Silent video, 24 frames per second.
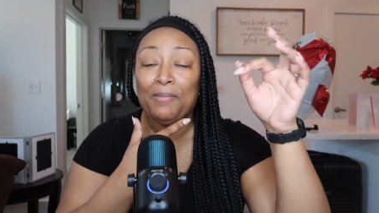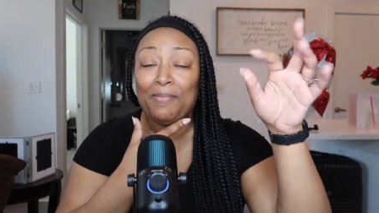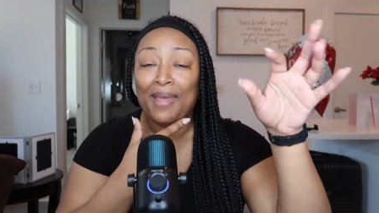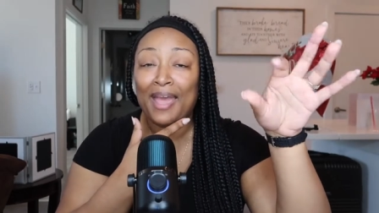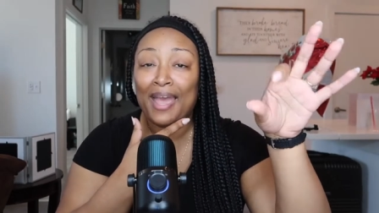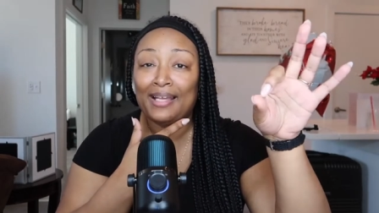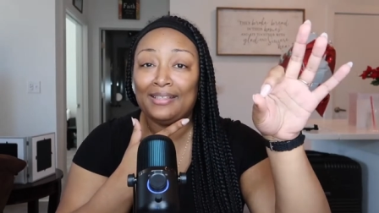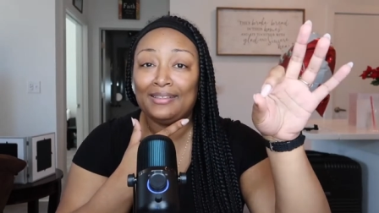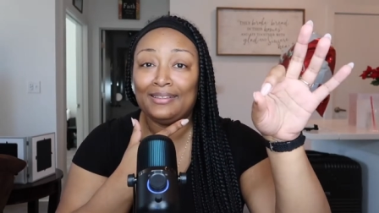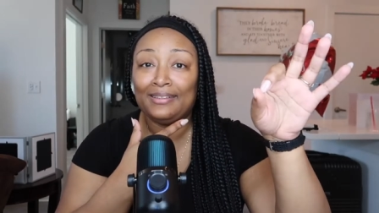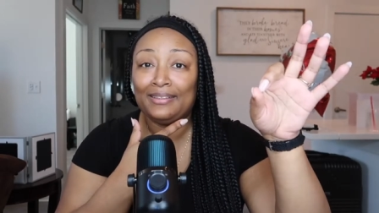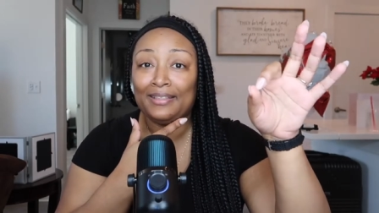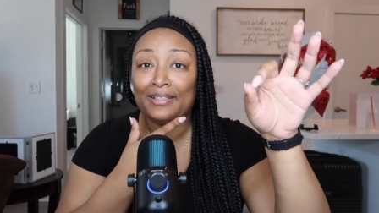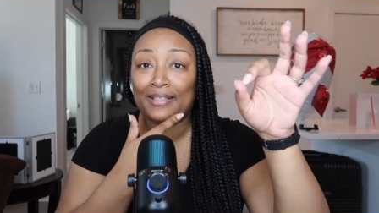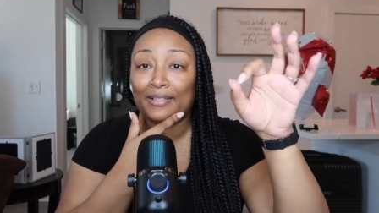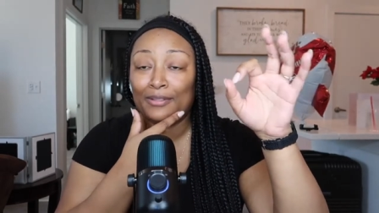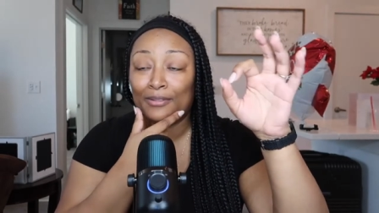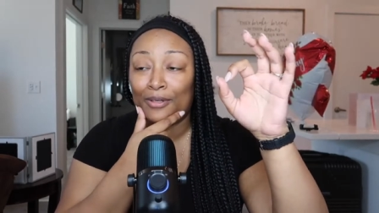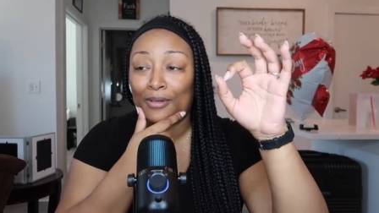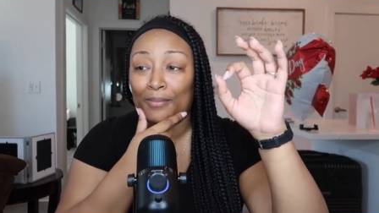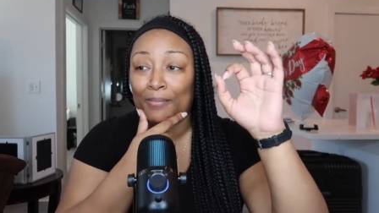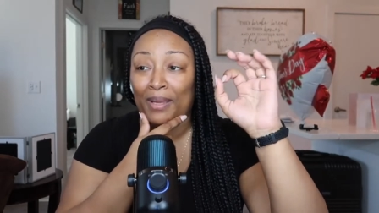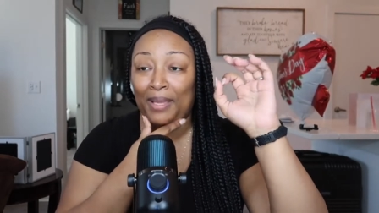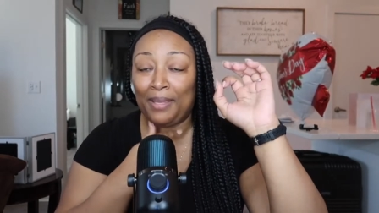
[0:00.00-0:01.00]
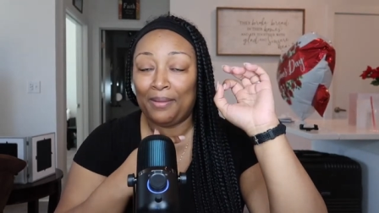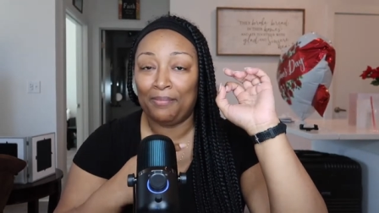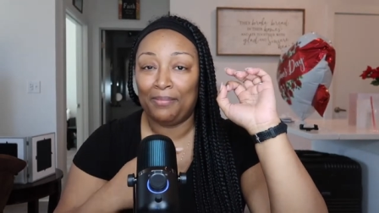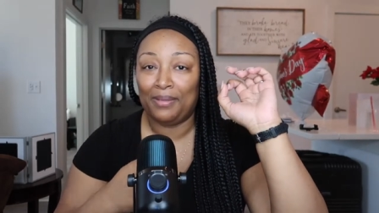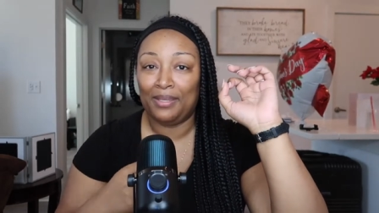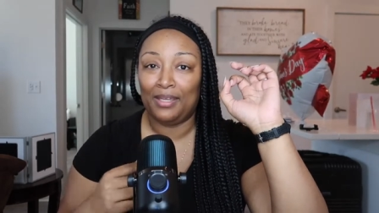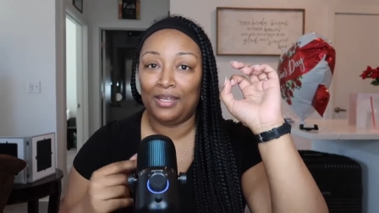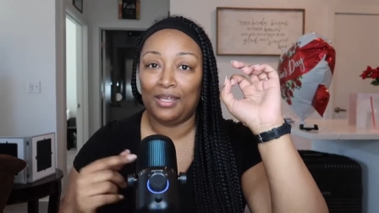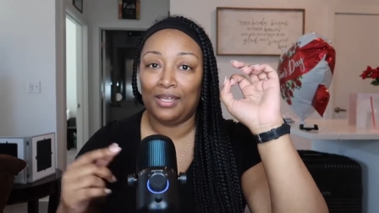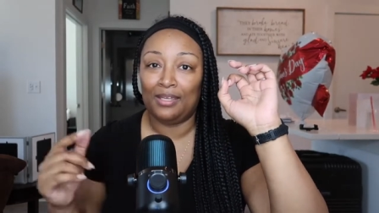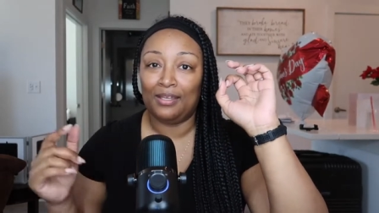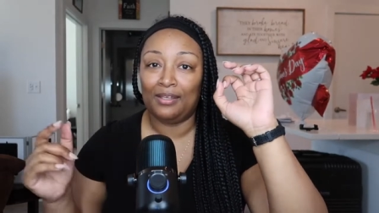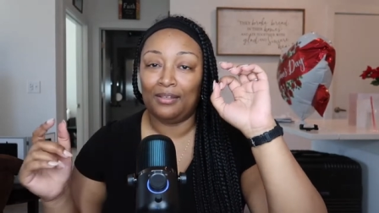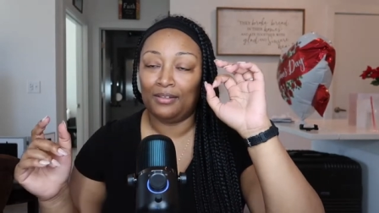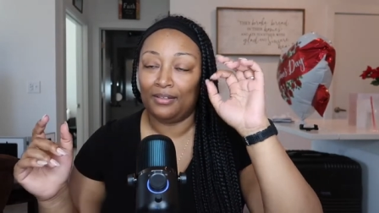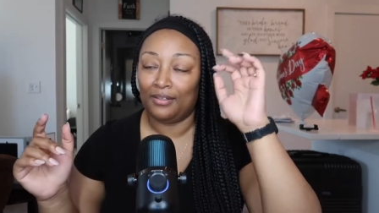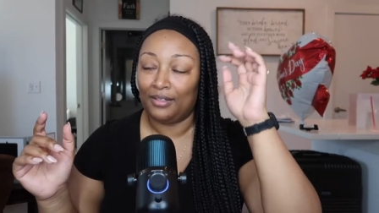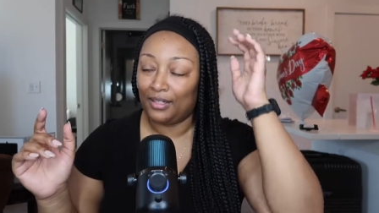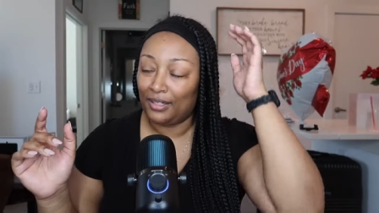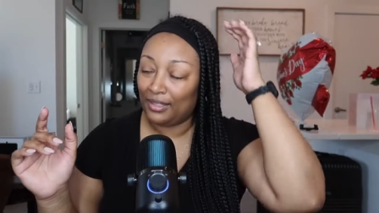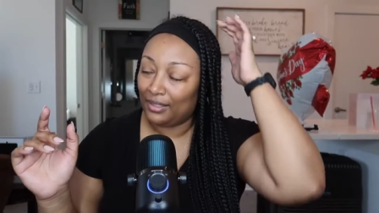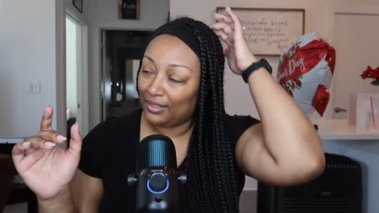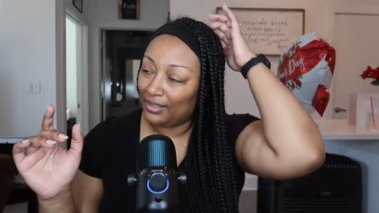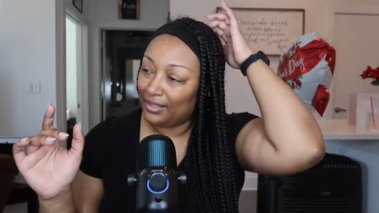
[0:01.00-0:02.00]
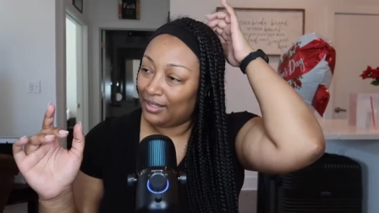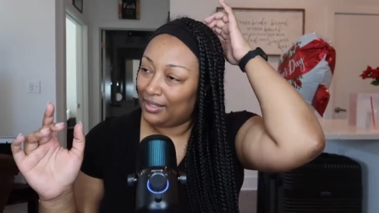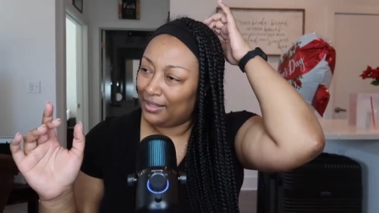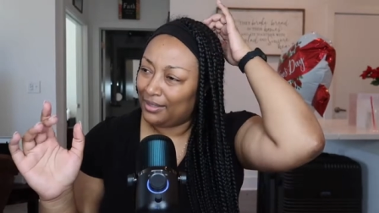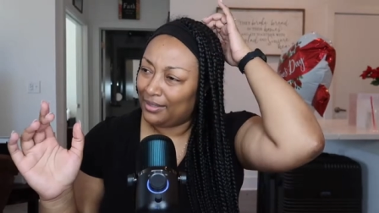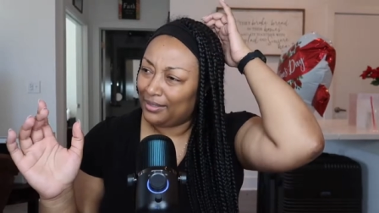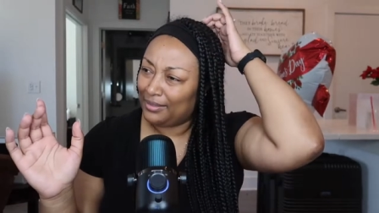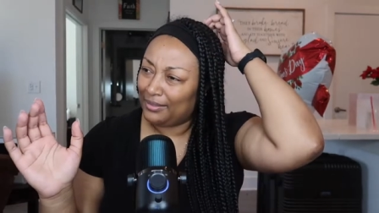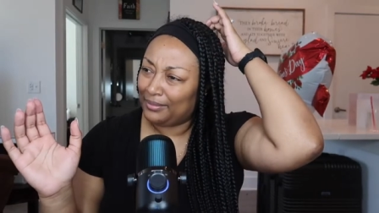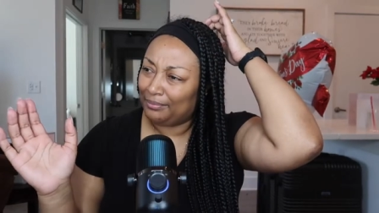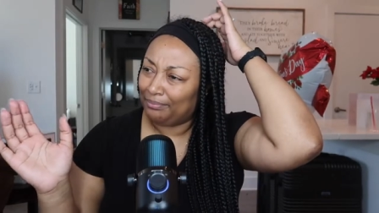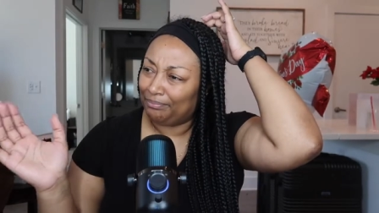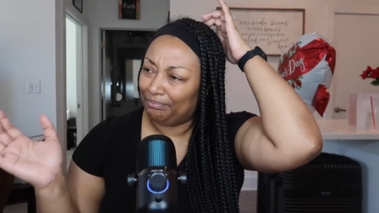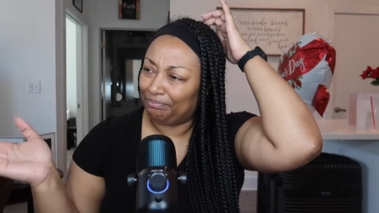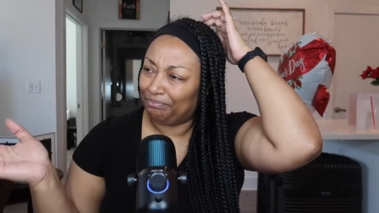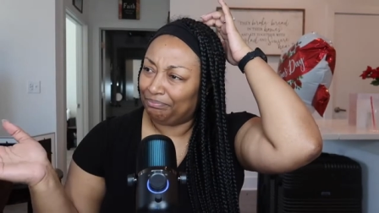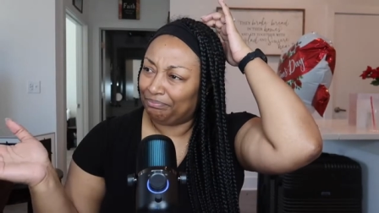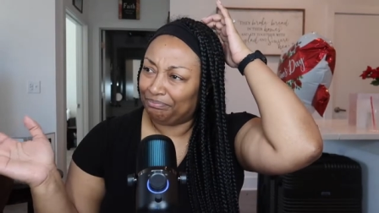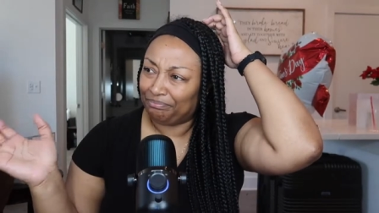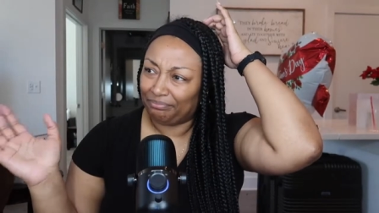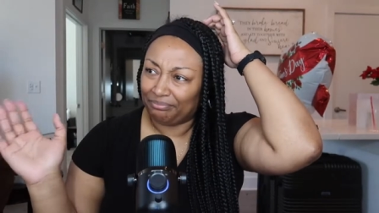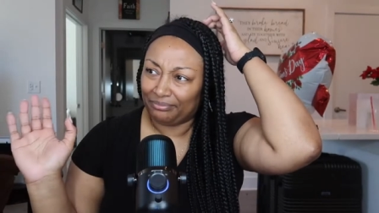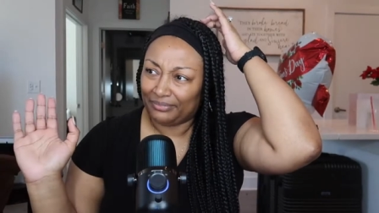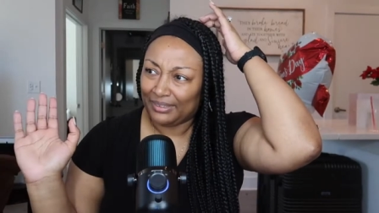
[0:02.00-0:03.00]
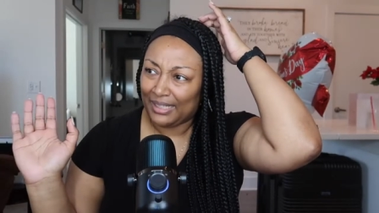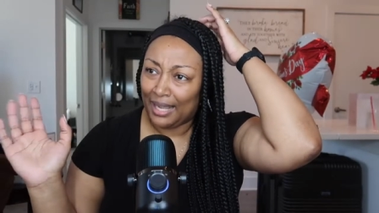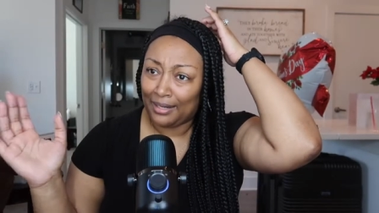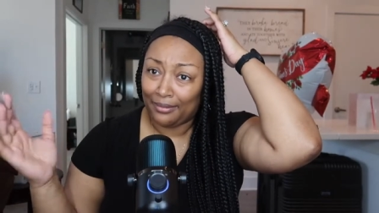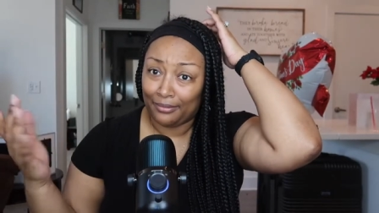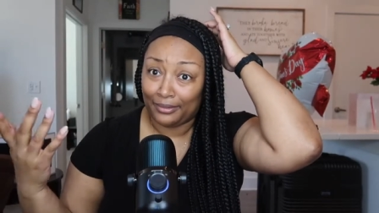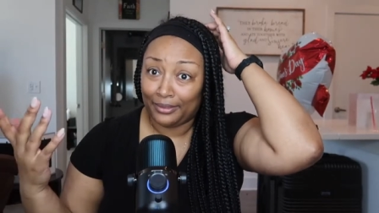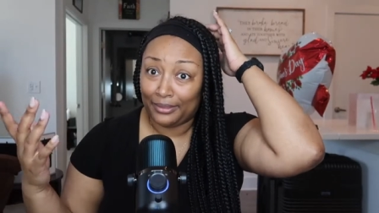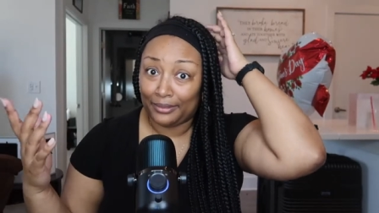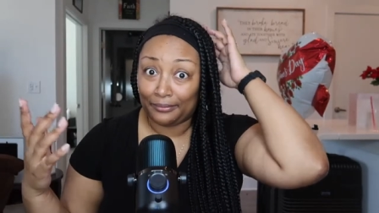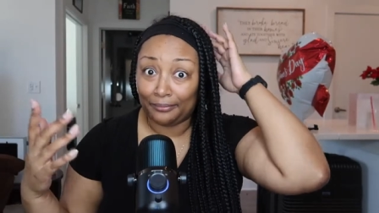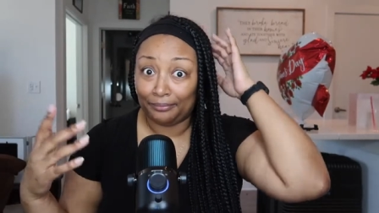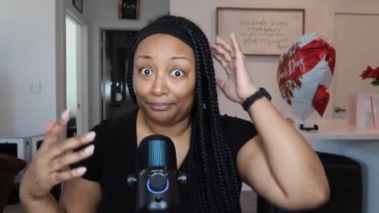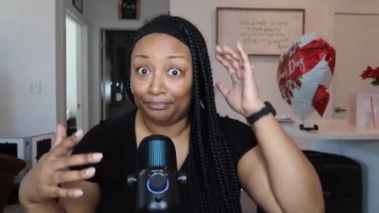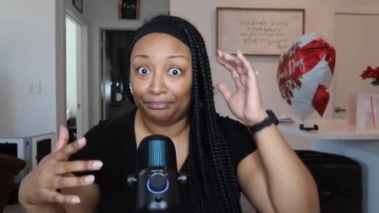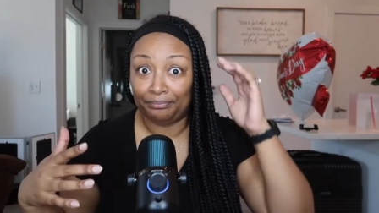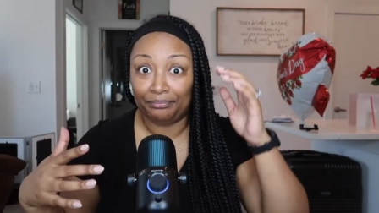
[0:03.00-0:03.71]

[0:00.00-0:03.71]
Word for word: maskne or it might be, um, I don't know.